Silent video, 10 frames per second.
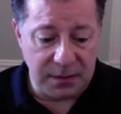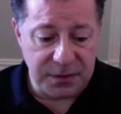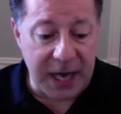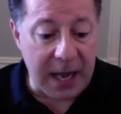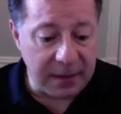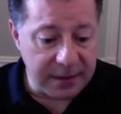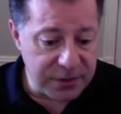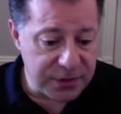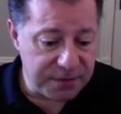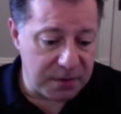
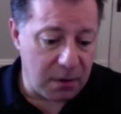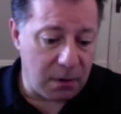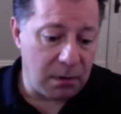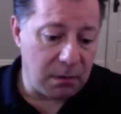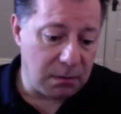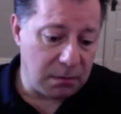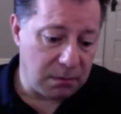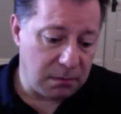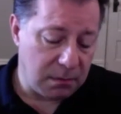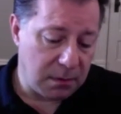challenge for all
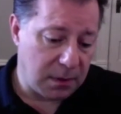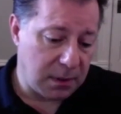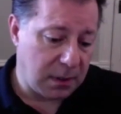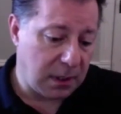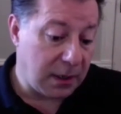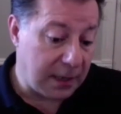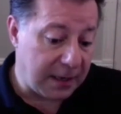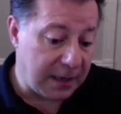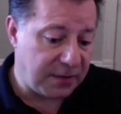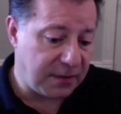
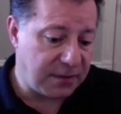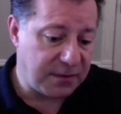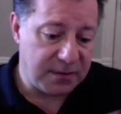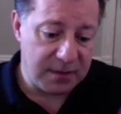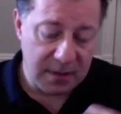clarinetists is